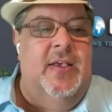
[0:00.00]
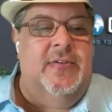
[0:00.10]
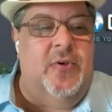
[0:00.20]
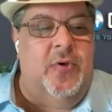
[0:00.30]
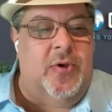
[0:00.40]

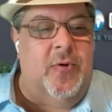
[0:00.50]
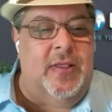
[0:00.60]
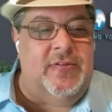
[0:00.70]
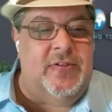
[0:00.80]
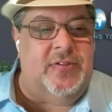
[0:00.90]
So it
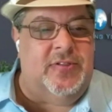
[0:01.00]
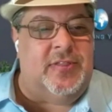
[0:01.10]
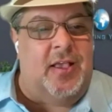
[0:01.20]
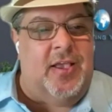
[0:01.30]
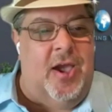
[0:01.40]
creates a
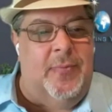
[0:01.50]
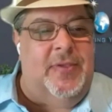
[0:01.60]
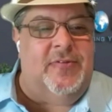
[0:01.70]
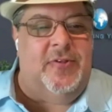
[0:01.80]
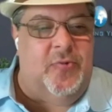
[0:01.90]

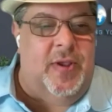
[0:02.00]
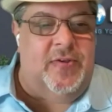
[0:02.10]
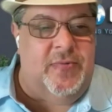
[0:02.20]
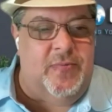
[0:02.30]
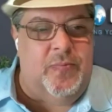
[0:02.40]
dichotomy
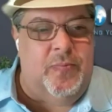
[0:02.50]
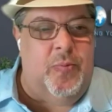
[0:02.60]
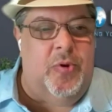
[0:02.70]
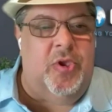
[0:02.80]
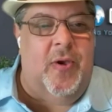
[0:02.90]
situation
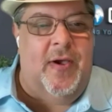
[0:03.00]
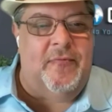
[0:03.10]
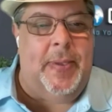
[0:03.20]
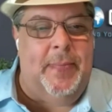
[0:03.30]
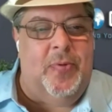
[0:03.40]
where you
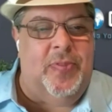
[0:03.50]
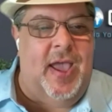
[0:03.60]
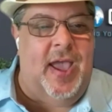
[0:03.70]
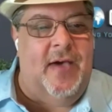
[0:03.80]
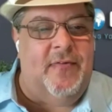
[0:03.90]
have people
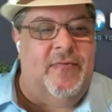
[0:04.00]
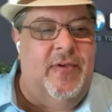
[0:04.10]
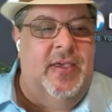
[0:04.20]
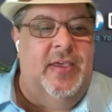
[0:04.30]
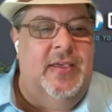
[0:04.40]
that have
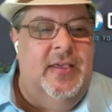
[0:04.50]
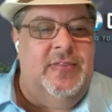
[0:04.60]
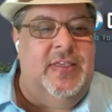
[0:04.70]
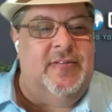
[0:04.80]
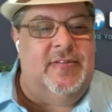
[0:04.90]

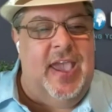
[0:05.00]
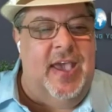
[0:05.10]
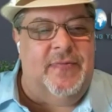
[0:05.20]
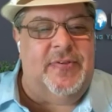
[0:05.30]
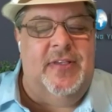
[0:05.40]
these
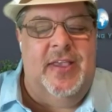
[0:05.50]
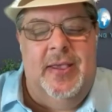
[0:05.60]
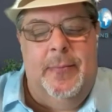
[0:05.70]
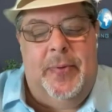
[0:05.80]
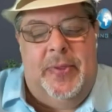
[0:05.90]
gifts,
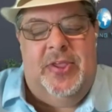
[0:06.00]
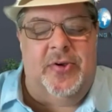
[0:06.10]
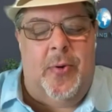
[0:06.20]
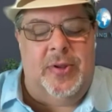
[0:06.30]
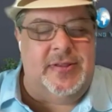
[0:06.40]
but they're
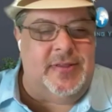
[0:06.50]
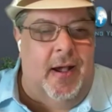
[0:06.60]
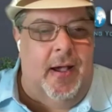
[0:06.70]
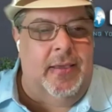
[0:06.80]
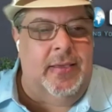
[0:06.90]
going to
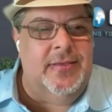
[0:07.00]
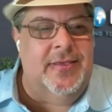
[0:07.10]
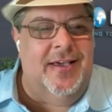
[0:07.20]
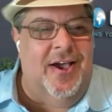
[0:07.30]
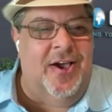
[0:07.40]
die
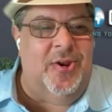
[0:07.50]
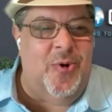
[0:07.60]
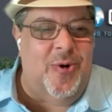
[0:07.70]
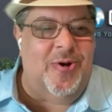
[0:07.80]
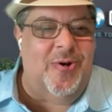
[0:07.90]
on a
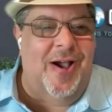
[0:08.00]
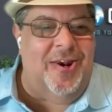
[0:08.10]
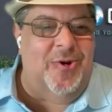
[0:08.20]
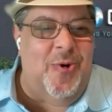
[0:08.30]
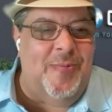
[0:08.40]
normal,
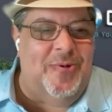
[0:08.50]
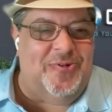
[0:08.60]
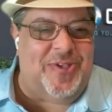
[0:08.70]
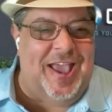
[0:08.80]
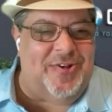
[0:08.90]
on a normal
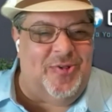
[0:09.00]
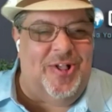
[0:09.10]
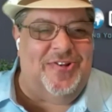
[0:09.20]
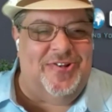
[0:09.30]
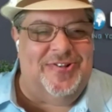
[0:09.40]
schedule,
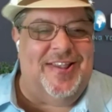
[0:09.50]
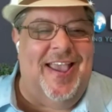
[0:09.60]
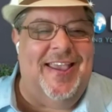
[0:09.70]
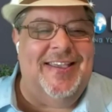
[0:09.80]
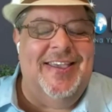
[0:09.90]
I should
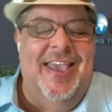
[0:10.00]
say.